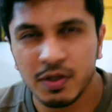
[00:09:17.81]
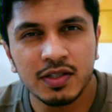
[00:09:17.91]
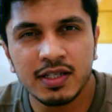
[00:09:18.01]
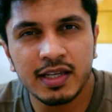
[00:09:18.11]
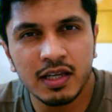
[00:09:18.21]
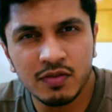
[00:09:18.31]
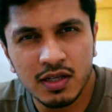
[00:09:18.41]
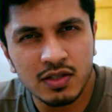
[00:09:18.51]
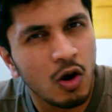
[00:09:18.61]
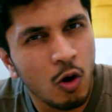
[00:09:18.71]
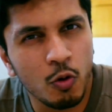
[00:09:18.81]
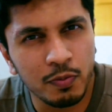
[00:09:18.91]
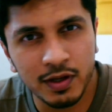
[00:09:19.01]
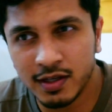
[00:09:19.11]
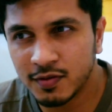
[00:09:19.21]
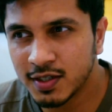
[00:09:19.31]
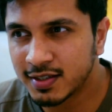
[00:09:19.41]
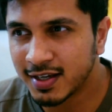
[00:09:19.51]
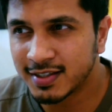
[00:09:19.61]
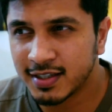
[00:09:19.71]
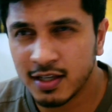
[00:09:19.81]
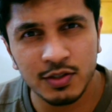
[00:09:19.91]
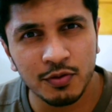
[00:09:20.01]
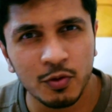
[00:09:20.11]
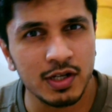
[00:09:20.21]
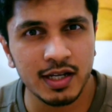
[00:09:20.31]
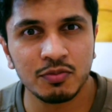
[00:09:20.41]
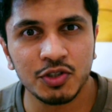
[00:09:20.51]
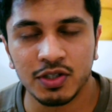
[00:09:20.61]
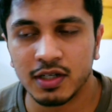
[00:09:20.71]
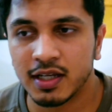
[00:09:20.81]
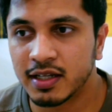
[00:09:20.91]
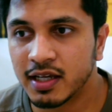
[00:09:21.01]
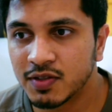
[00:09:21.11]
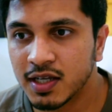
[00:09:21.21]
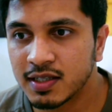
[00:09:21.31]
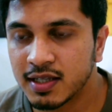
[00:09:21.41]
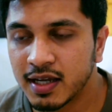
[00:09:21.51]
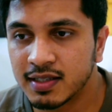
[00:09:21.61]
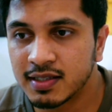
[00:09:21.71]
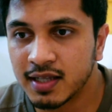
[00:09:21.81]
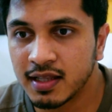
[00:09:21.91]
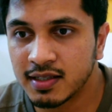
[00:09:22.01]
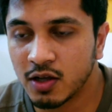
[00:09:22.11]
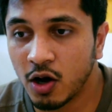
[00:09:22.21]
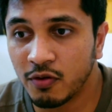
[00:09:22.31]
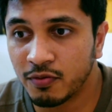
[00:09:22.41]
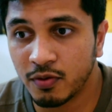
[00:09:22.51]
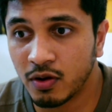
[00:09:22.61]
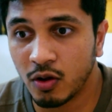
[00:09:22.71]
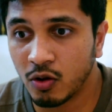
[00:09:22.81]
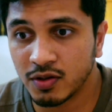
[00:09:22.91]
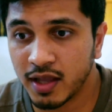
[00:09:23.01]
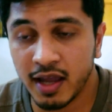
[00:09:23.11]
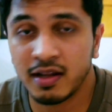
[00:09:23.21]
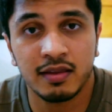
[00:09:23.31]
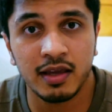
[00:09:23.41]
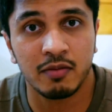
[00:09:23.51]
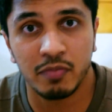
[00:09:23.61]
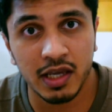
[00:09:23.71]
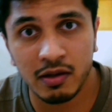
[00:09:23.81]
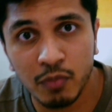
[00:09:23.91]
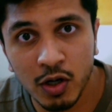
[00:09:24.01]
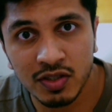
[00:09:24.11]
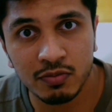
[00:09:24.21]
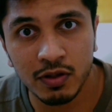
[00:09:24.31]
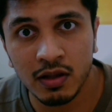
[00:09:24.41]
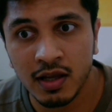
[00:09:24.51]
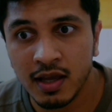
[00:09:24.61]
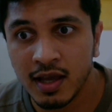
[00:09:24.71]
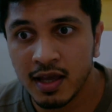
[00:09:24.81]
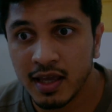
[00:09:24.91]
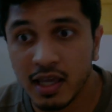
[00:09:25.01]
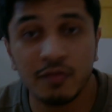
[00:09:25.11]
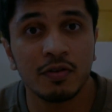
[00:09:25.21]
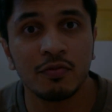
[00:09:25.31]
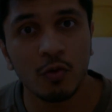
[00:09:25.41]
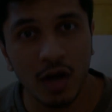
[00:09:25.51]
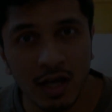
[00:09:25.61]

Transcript: Because it gives us hope, it gives us a sense of redemption, it gives us a sense of anything being possible, even for